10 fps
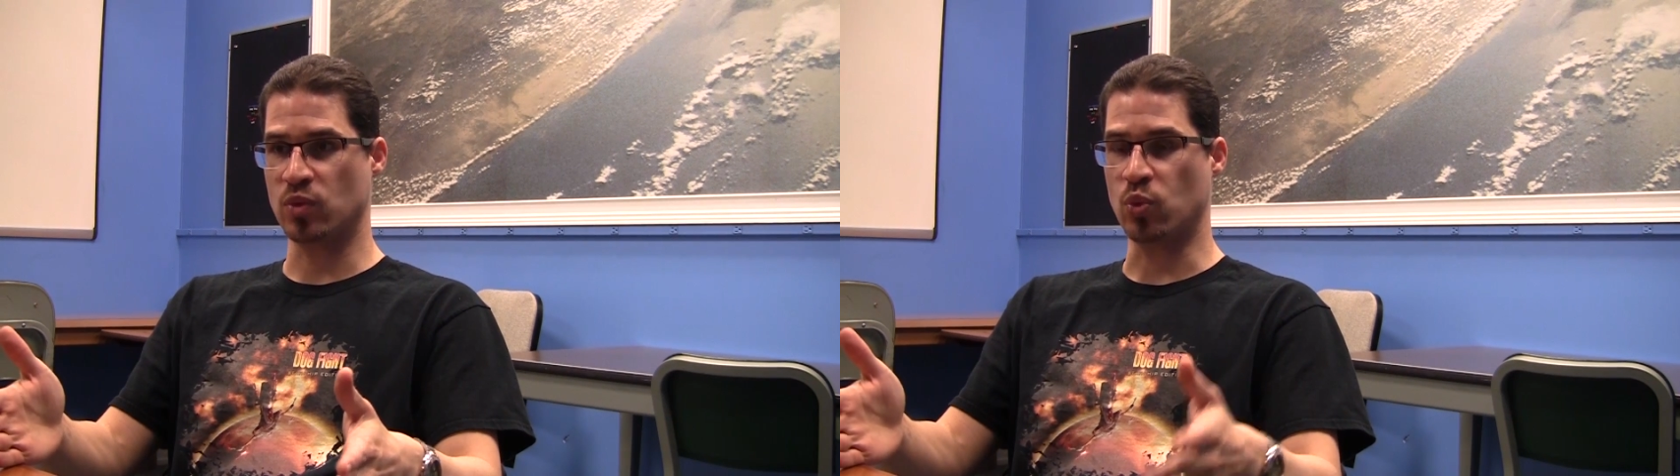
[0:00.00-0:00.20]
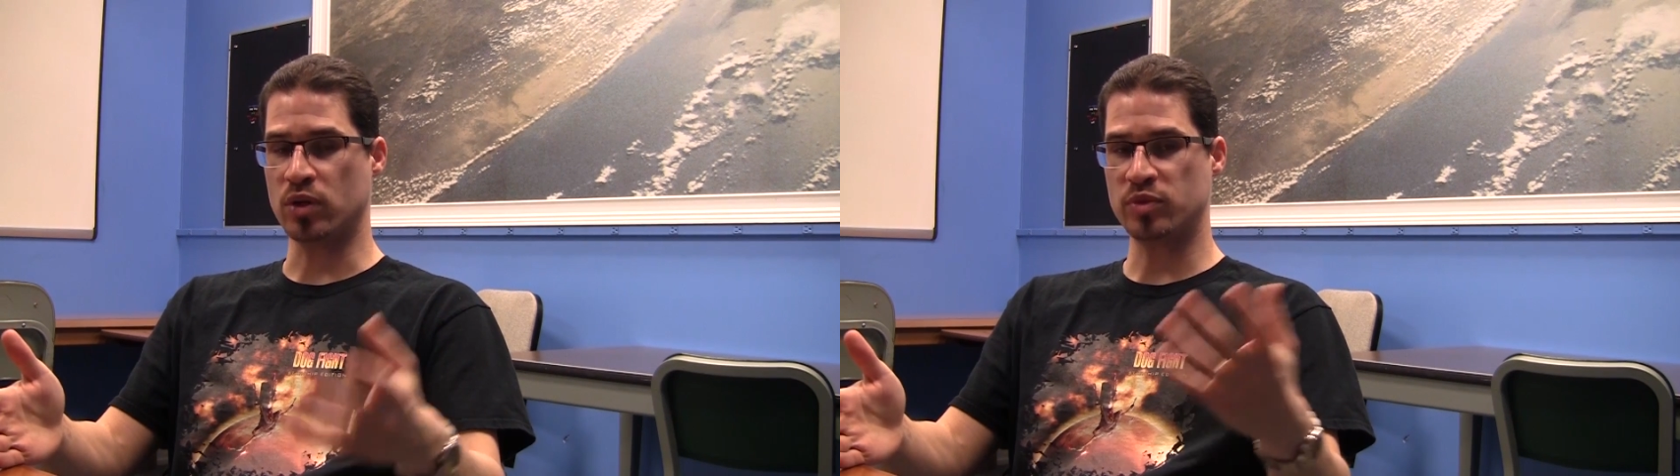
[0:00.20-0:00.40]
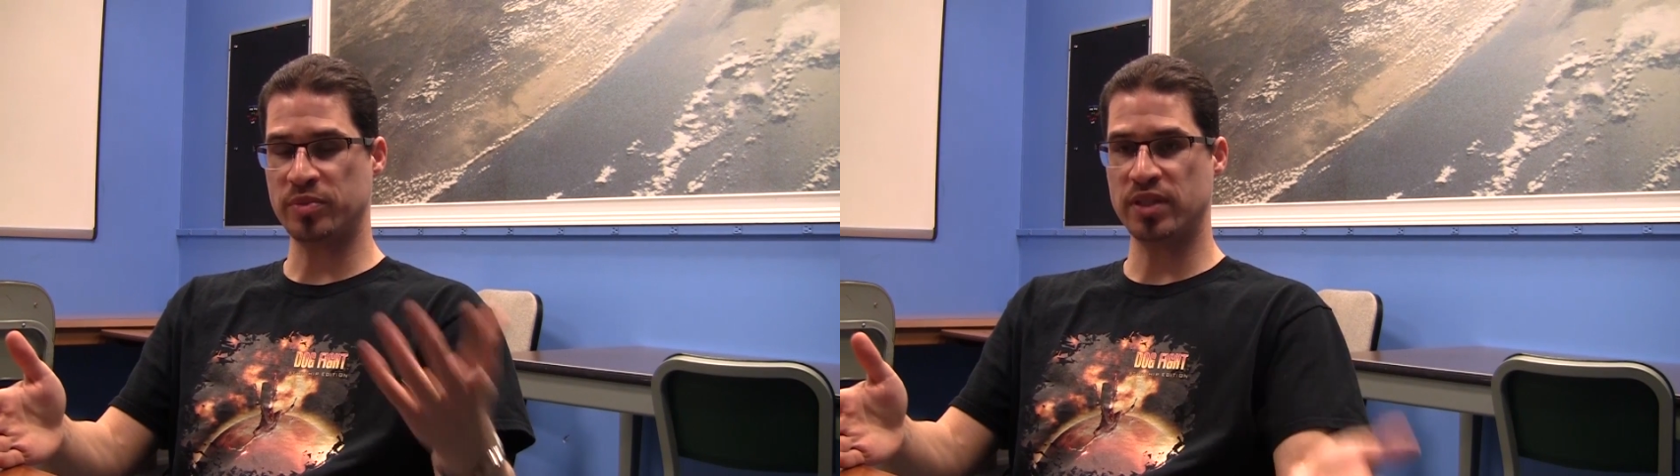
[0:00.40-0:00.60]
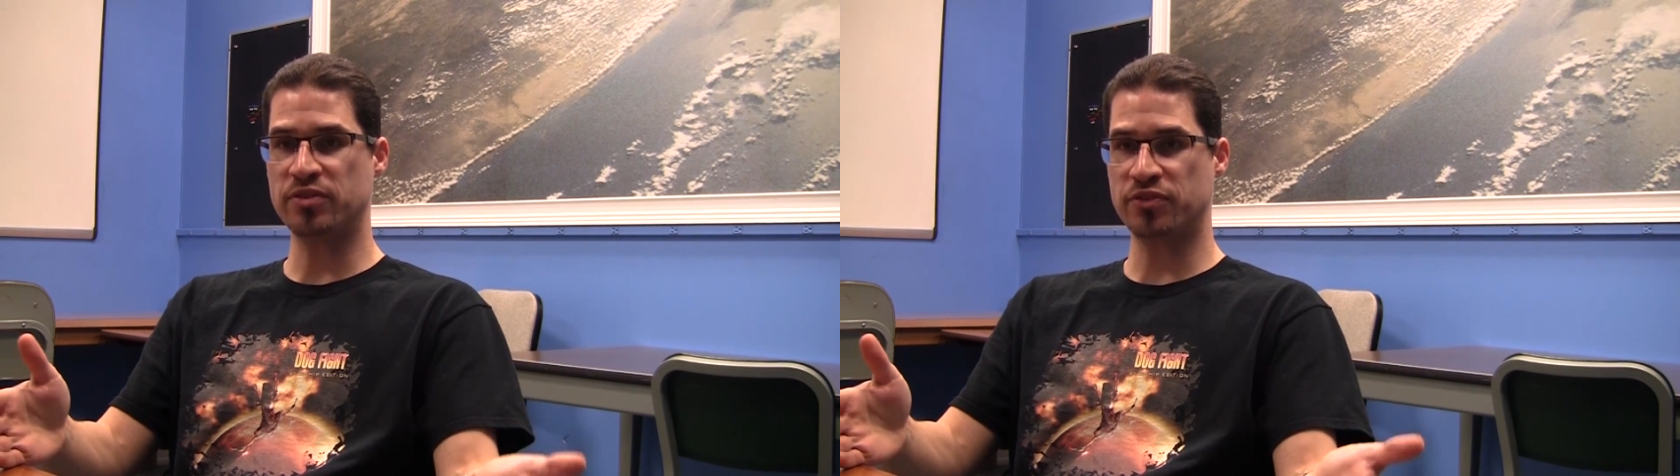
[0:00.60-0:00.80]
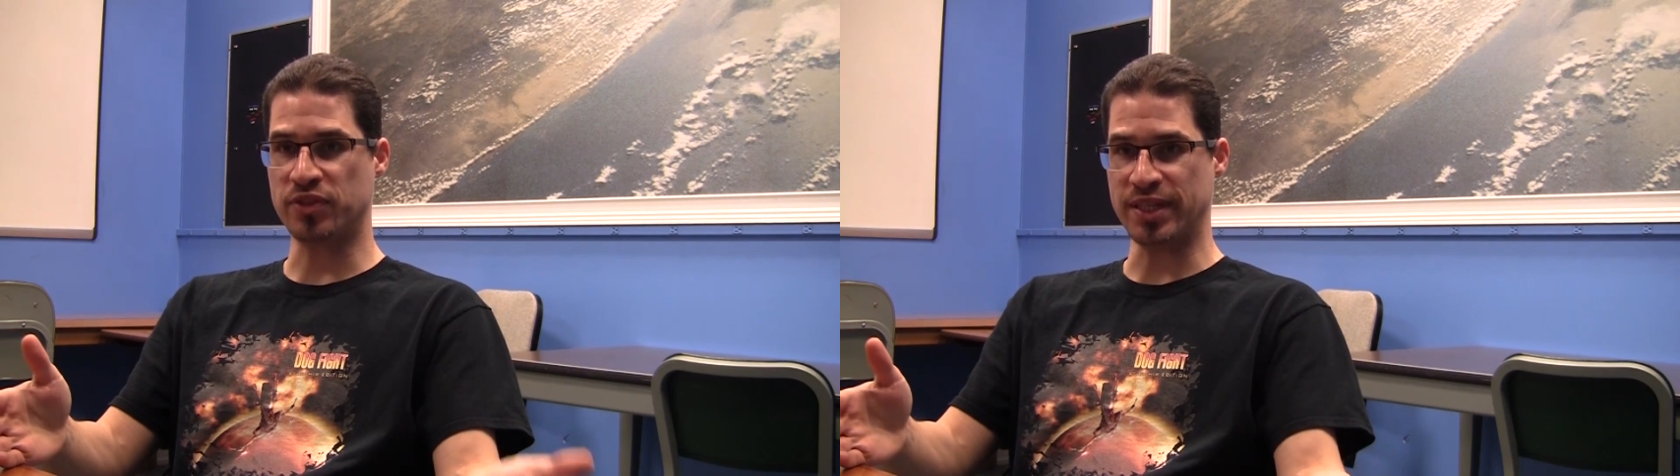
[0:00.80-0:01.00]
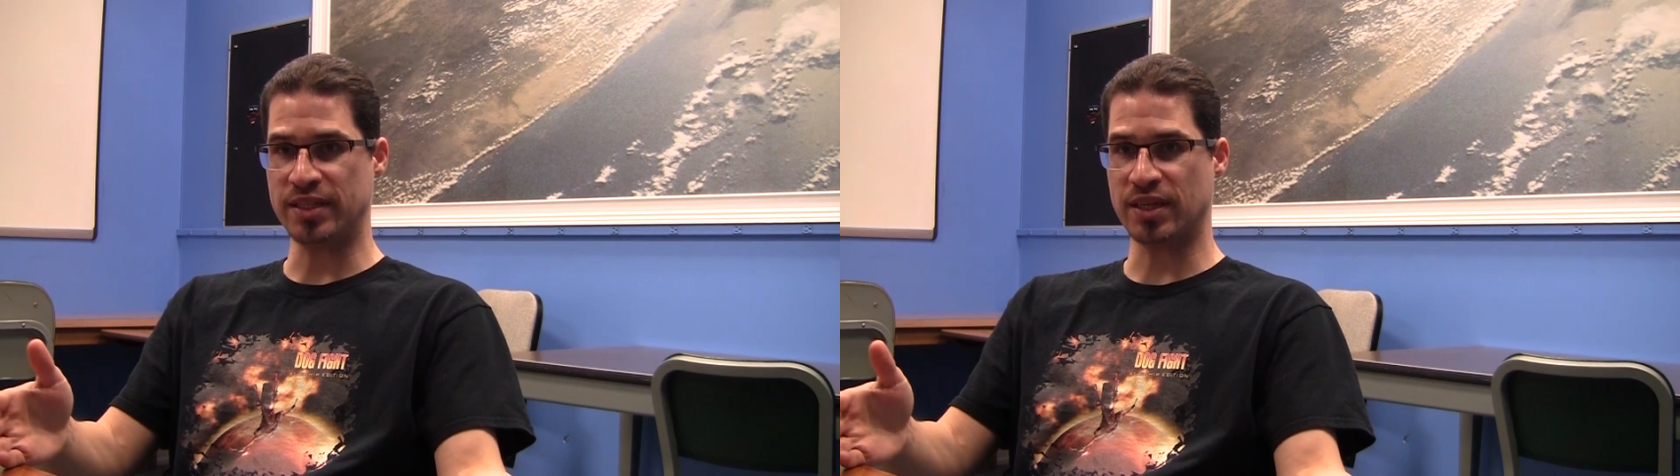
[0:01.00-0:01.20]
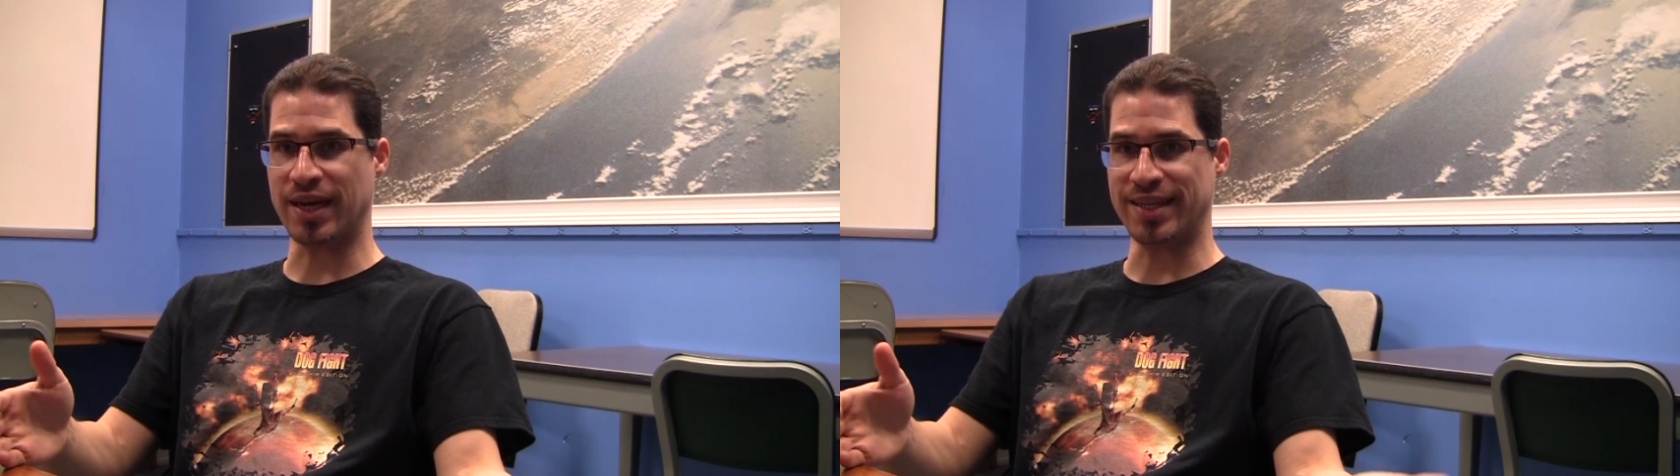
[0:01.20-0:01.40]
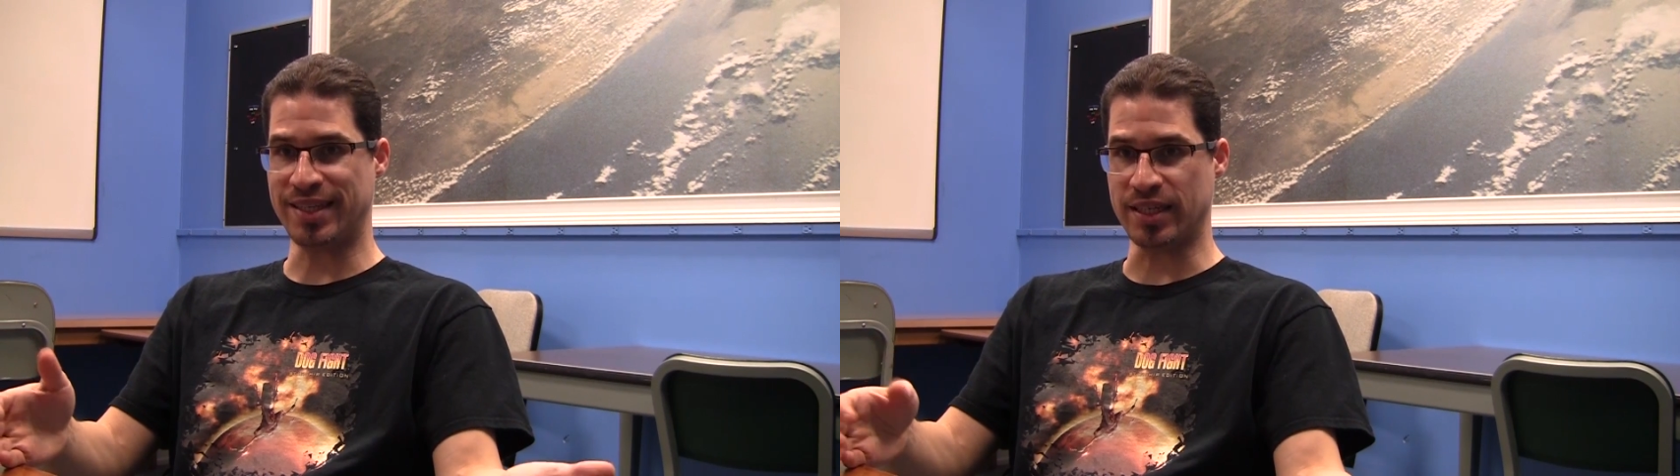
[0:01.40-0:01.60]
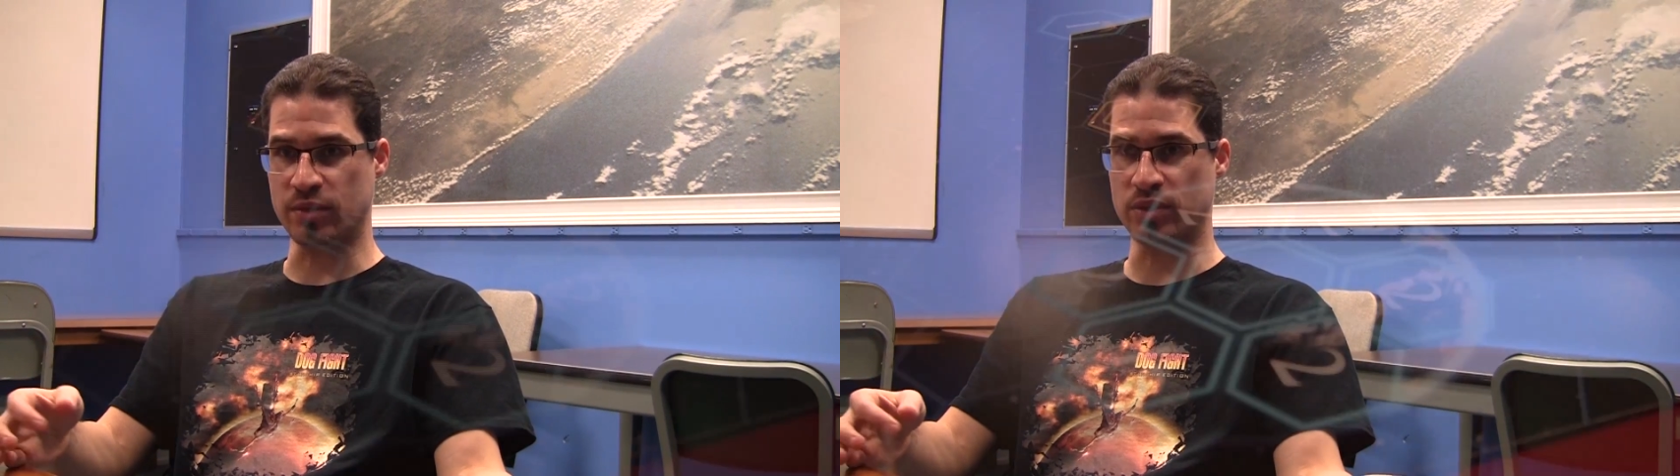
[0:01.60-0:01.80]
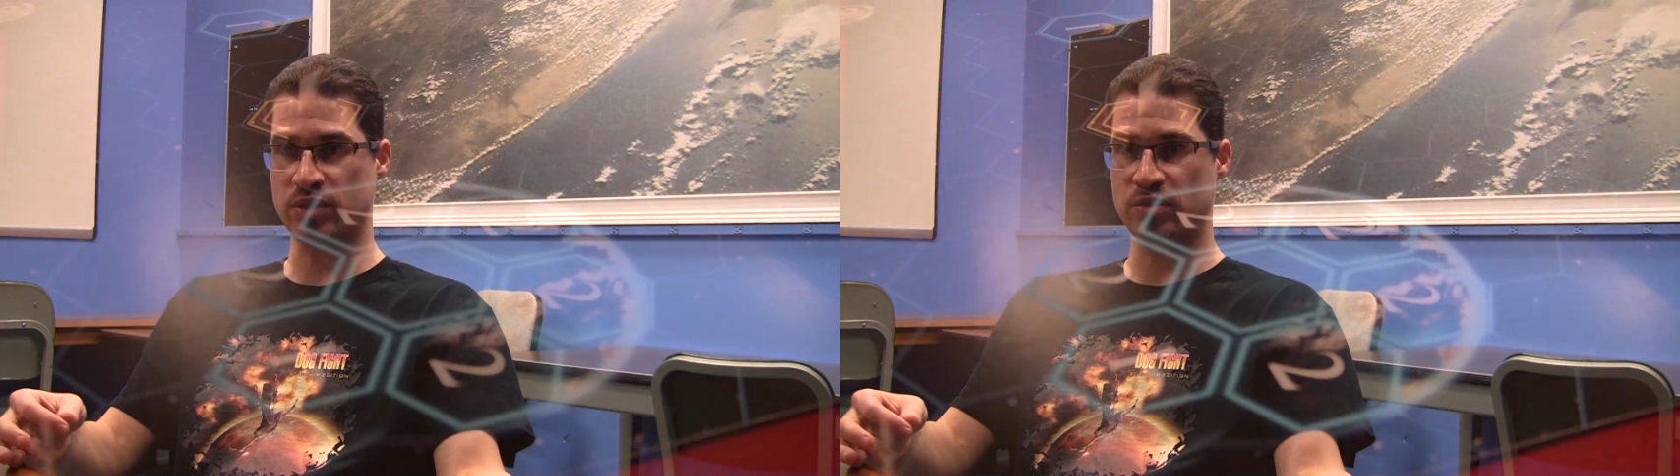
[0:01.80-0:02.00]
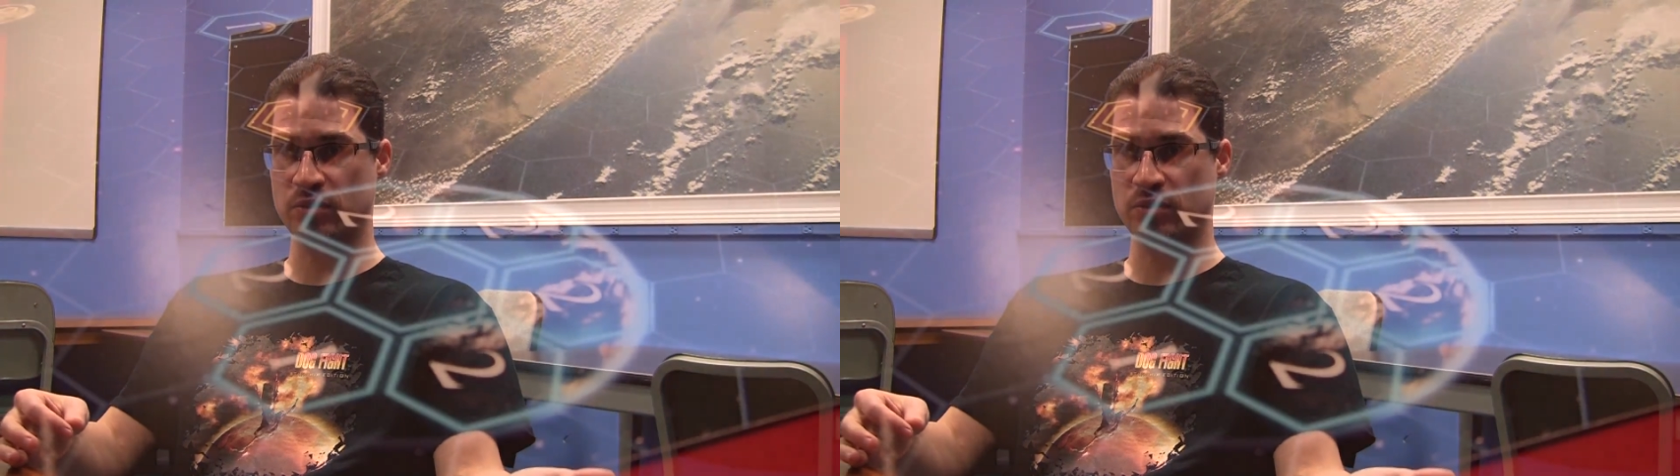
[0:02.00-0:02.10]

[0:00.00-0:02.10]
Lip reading: One would be the fleet idea, which